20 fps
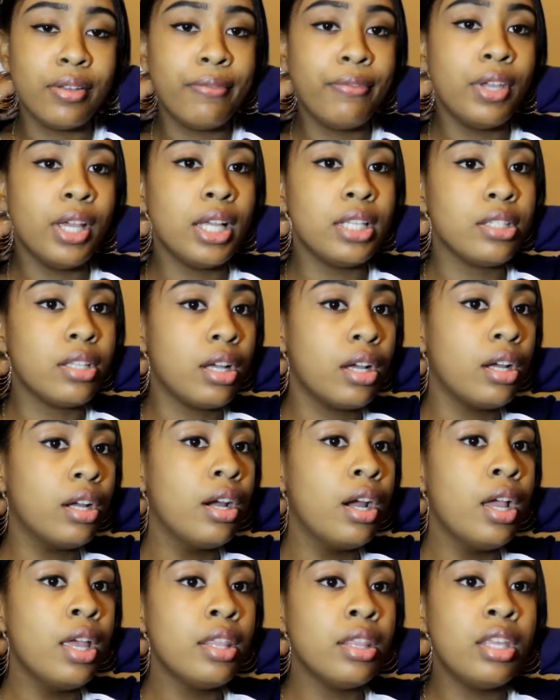if you guys are
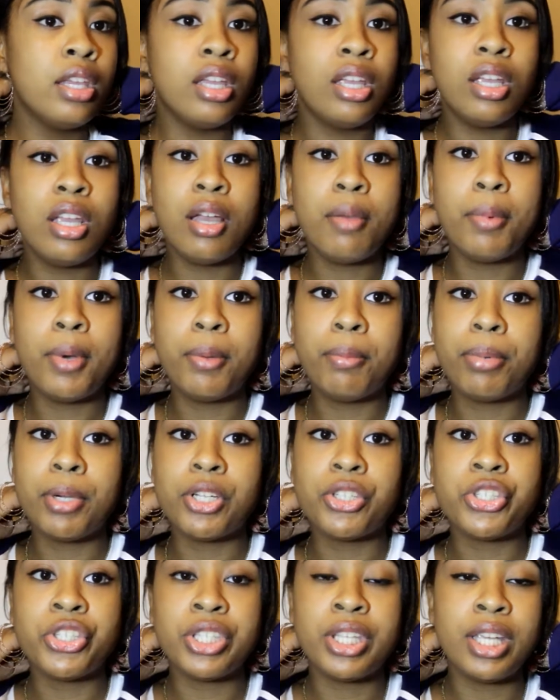thinking about
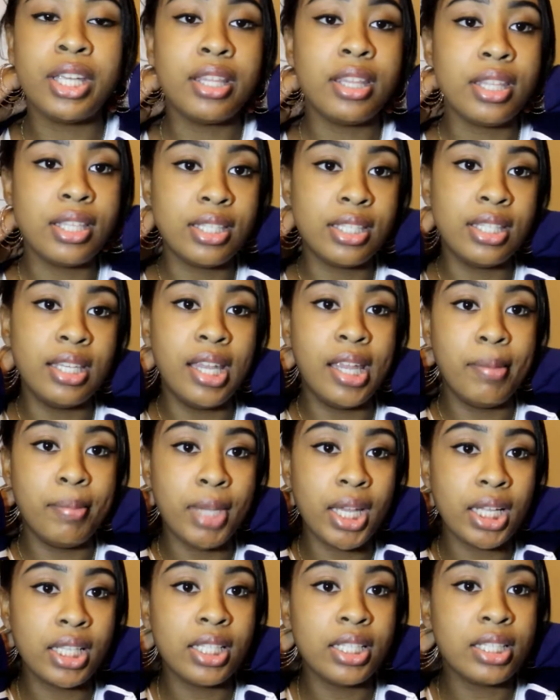purchasing this name
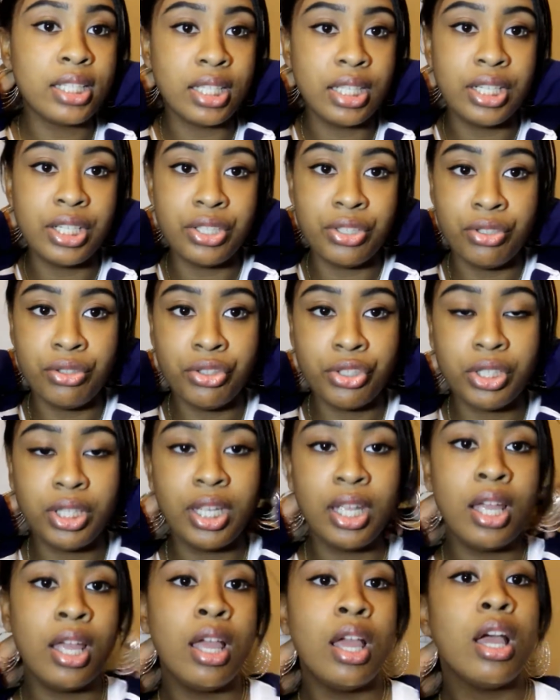necklace, it is usually
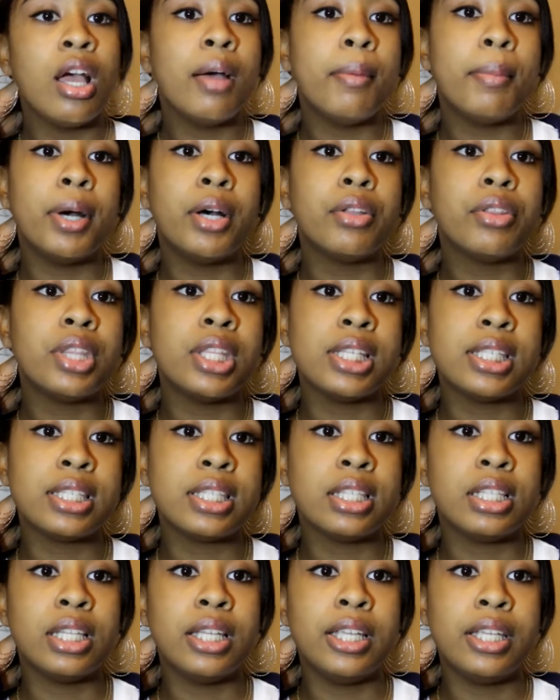about this
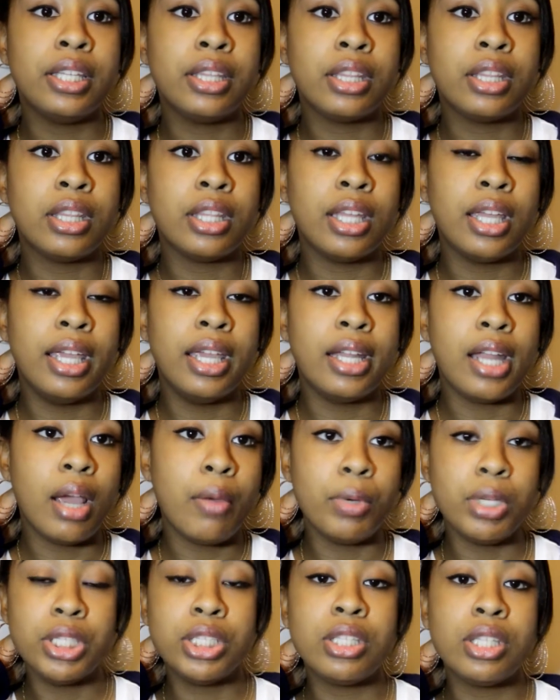length, and I
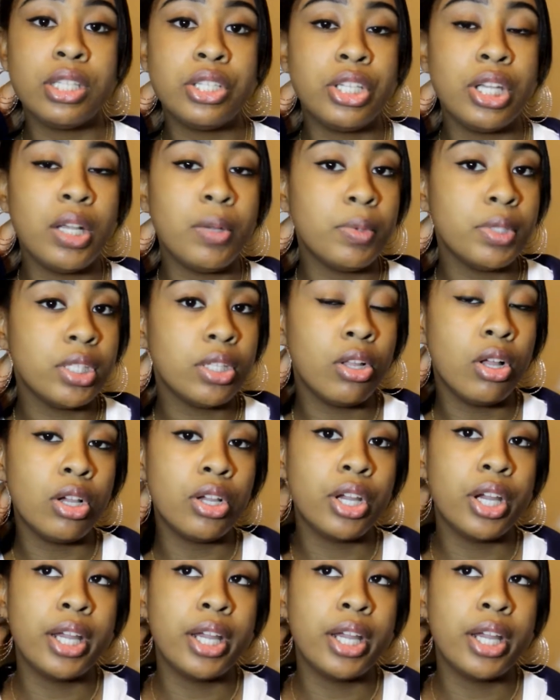wish the chain was longer.